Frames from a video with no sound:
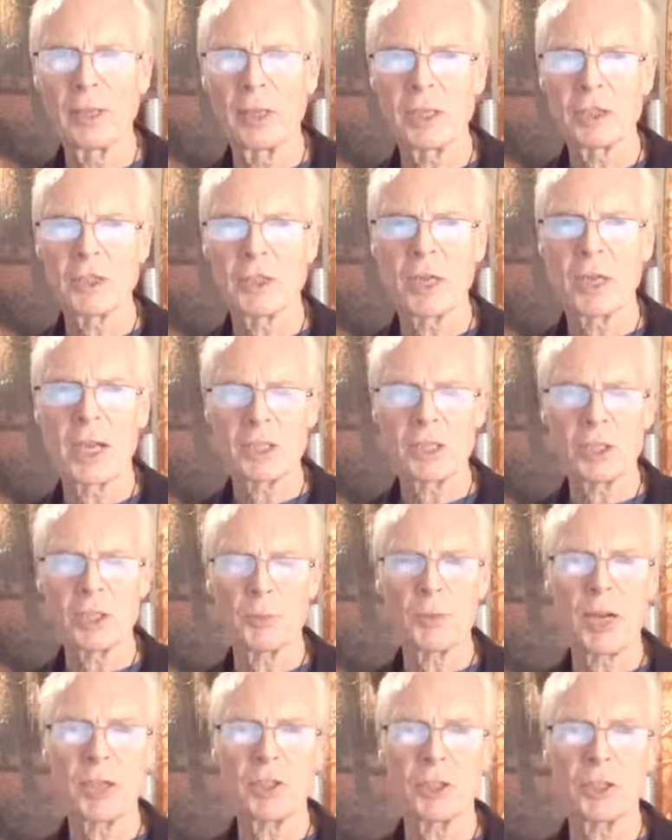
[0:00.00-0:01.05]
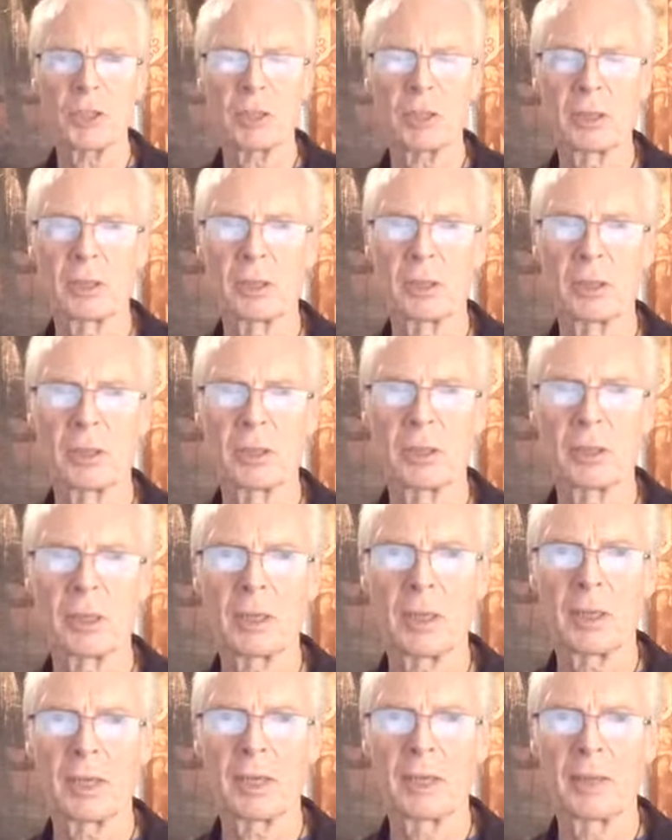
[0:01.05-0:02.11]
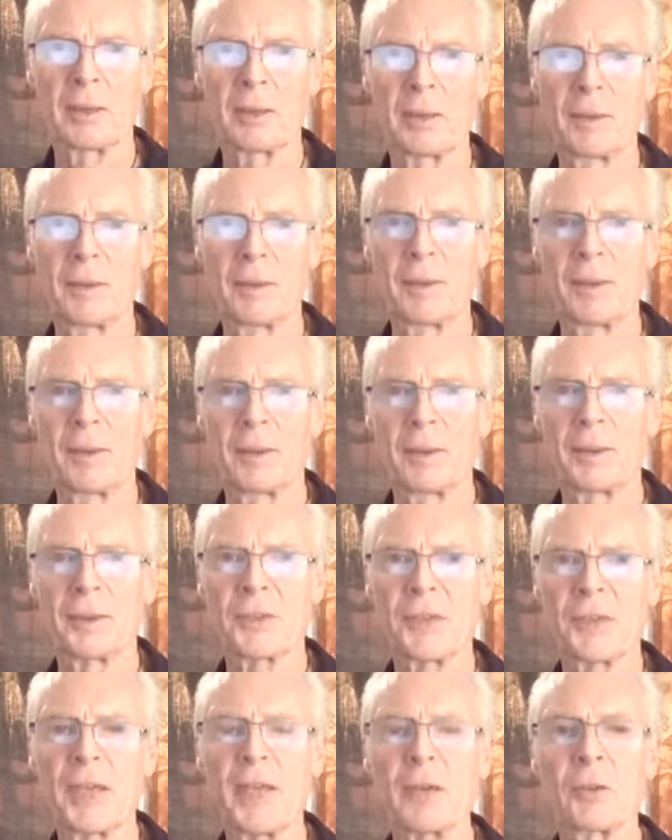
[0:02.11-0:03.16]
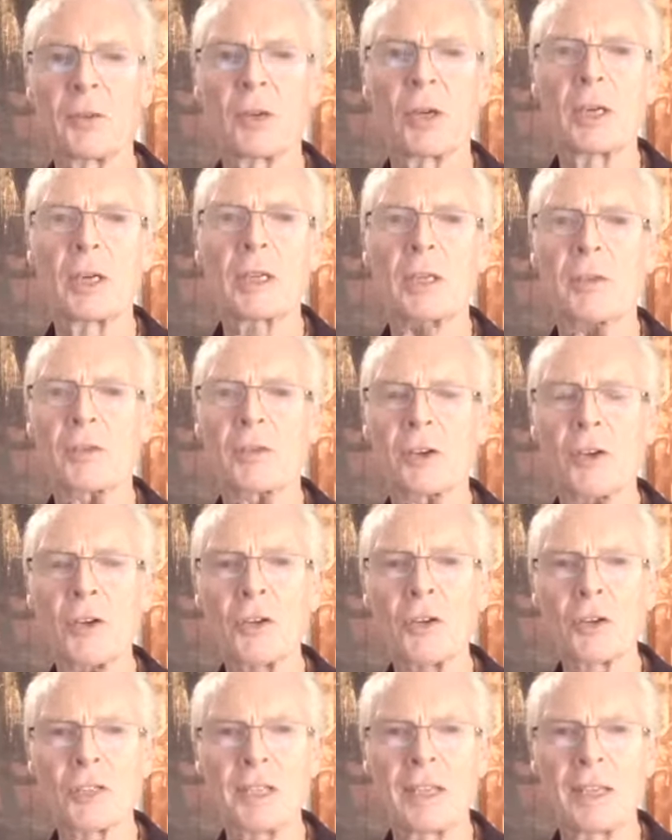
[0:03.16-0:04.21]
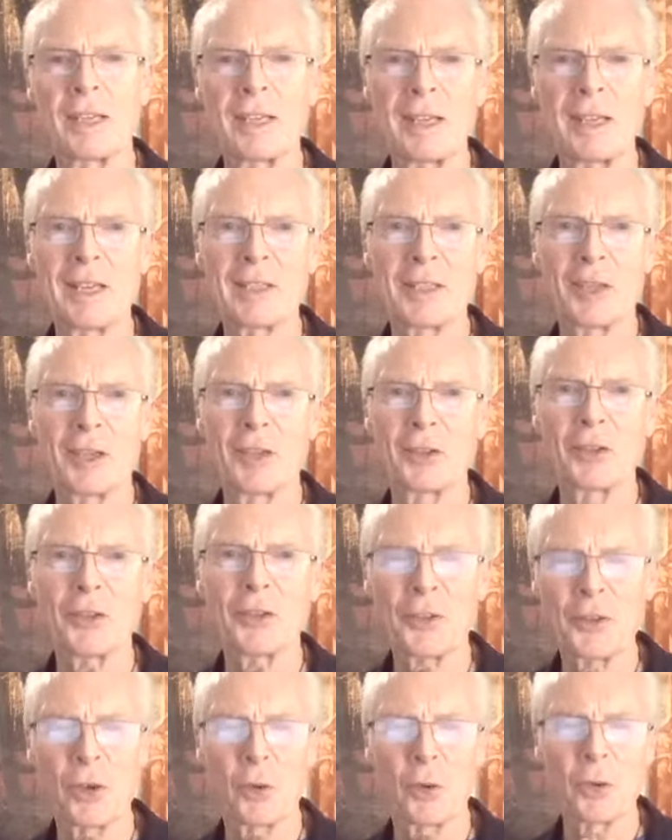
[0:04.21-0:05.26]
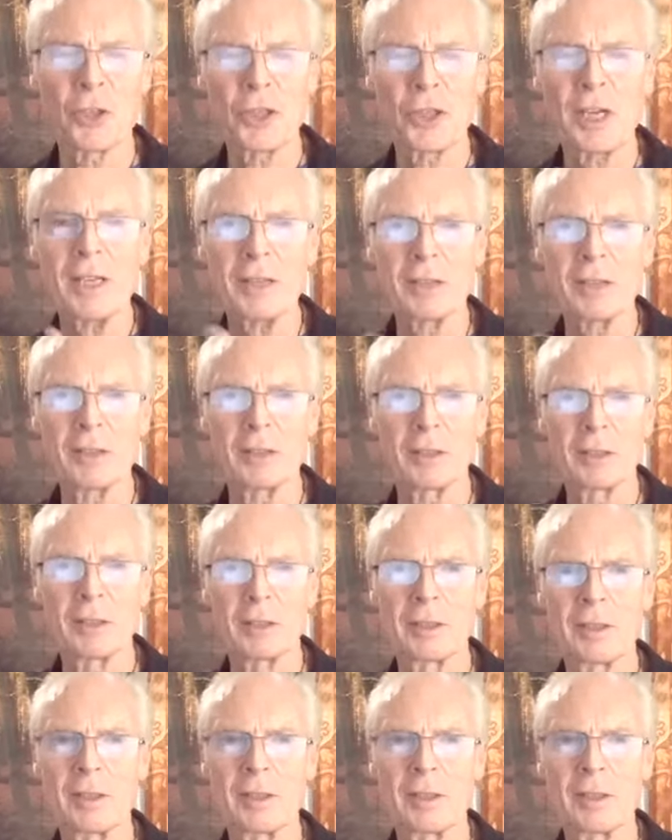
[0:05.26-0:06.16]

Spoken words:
as regards depression. Okay. The thyroid, of course, is on the throat chakra.